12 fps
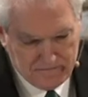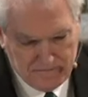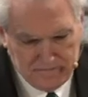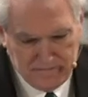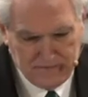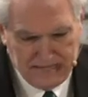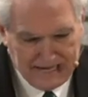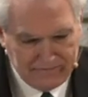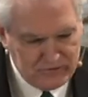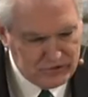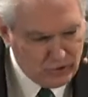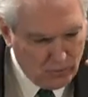They have
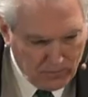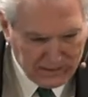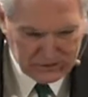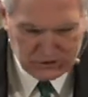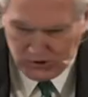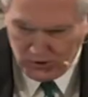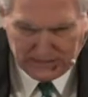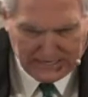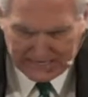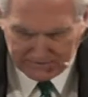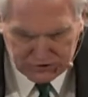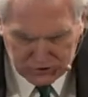so much. You and I
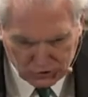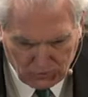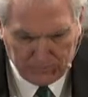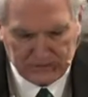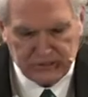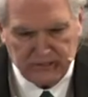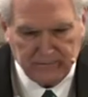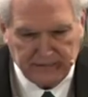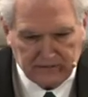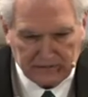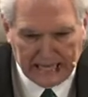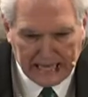have so much to be
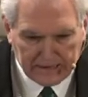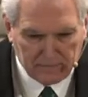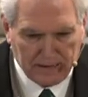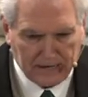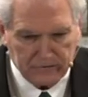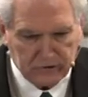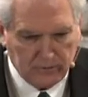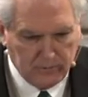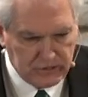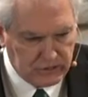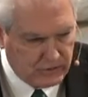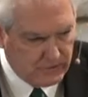glad about, so much
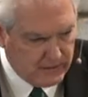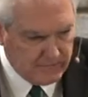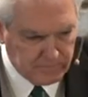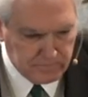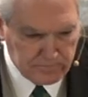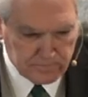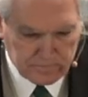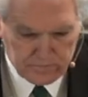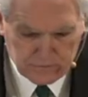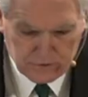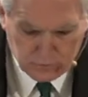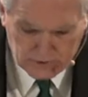
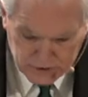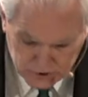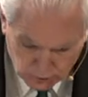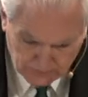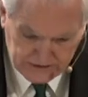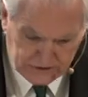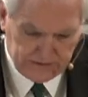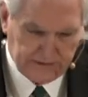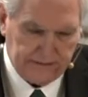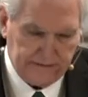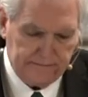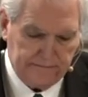to rejoice in
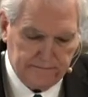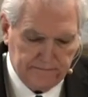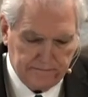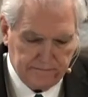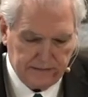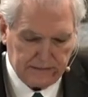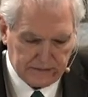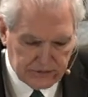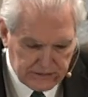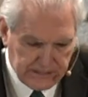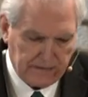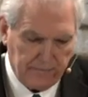and to
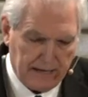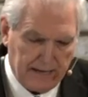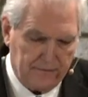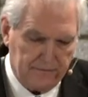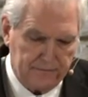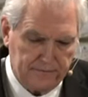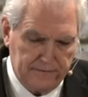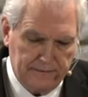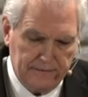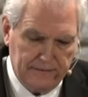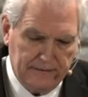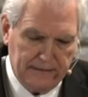sing about.
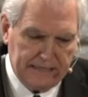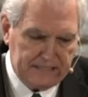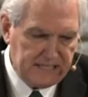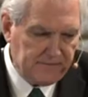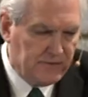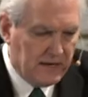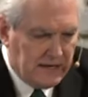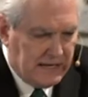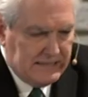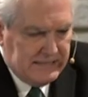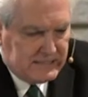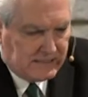And it's as if in
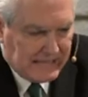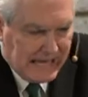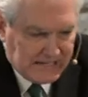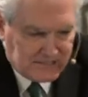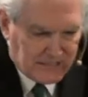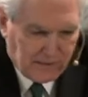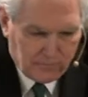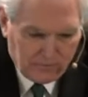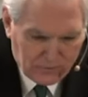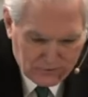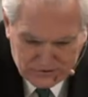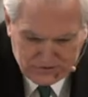this last couple
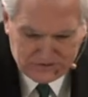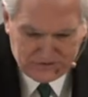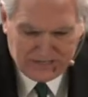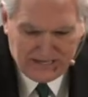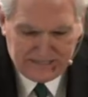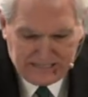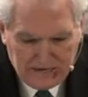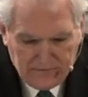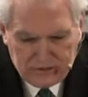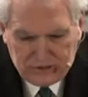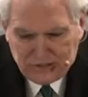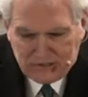verses, David
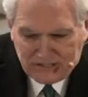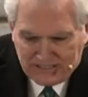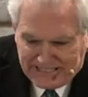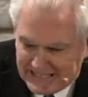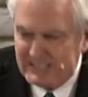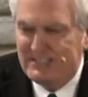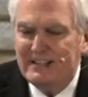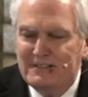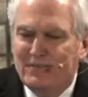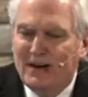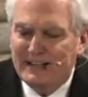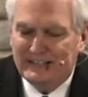just gets it
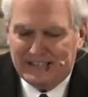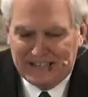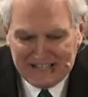finally.